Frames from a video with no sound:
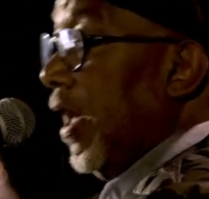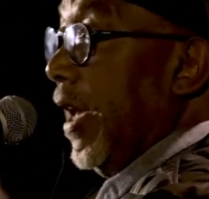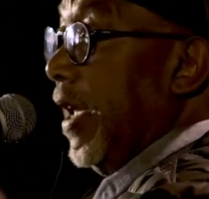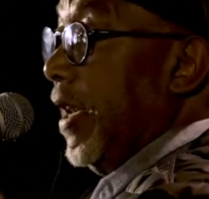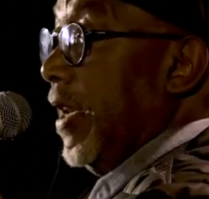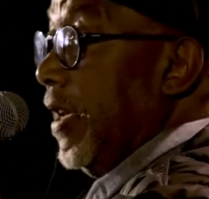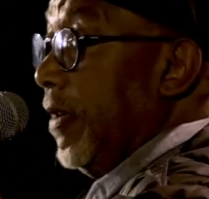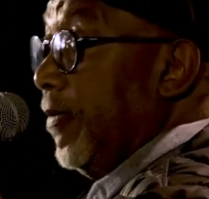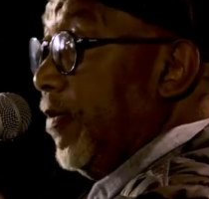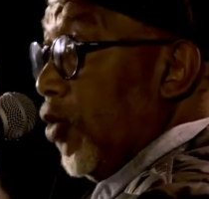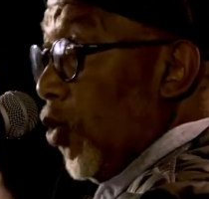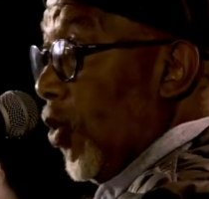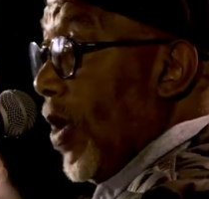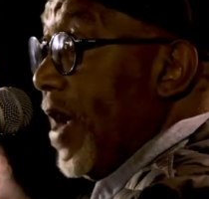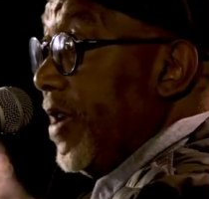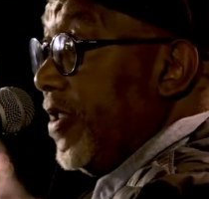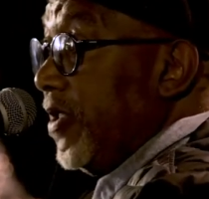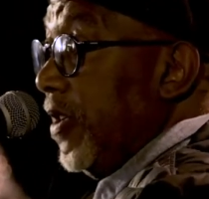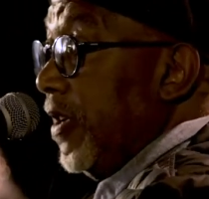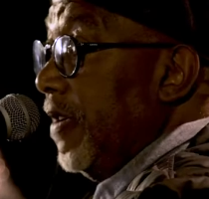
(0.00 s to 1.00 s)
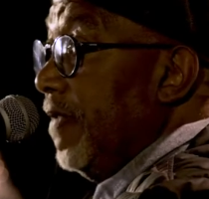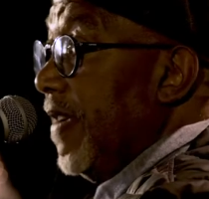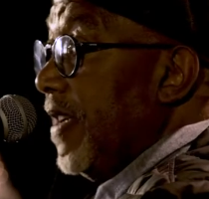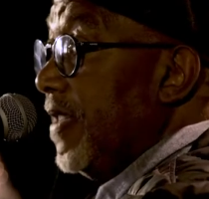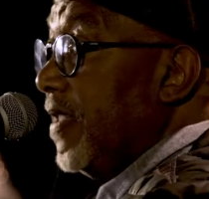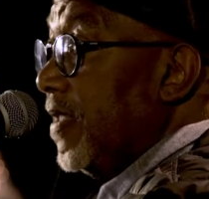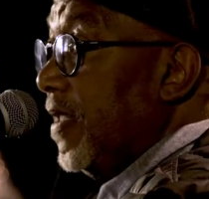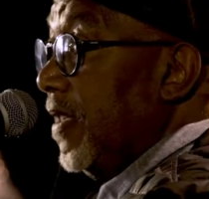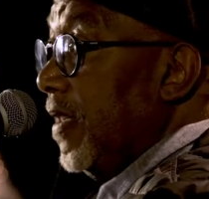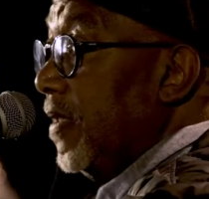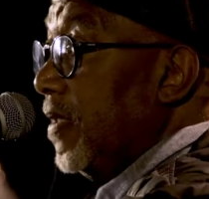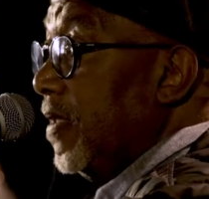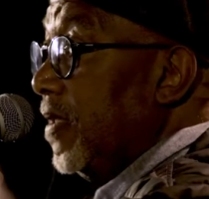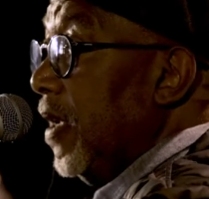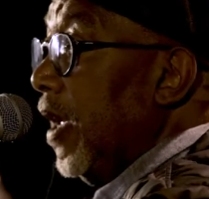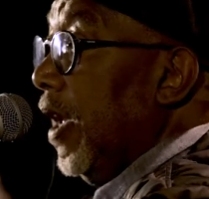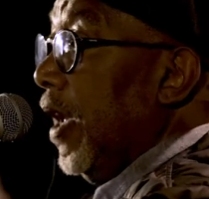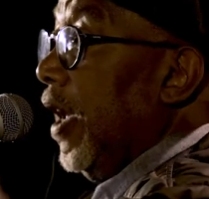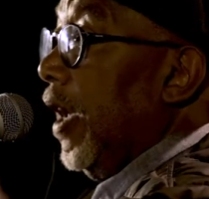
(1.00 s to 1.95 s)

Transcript: and at white universities,